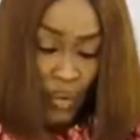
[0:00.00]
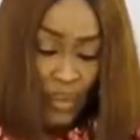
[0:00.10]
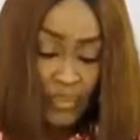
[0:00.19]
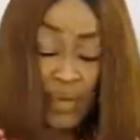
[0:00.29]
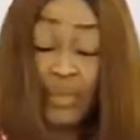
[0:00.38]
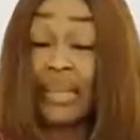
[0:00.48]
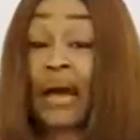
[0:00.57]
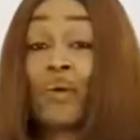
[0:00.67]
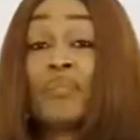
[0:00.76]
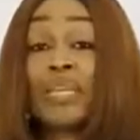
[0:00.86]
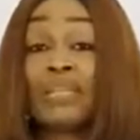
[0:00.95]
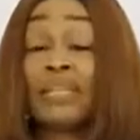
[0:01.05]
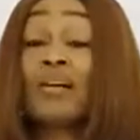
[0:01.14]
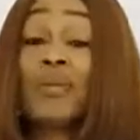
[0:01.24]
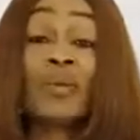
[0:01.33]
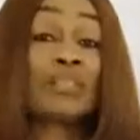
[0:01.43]
What about Naomi?
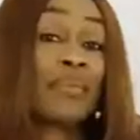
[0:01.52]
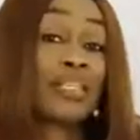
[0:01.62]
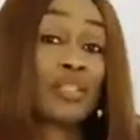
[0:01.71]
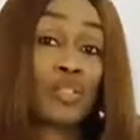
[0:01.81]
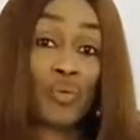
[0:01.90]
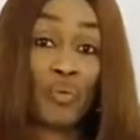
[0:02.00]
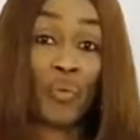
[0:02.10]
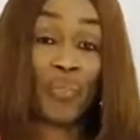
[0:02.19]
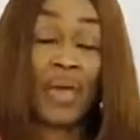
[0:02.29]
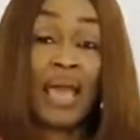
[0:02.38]
Naomi was a mentor to Ruth.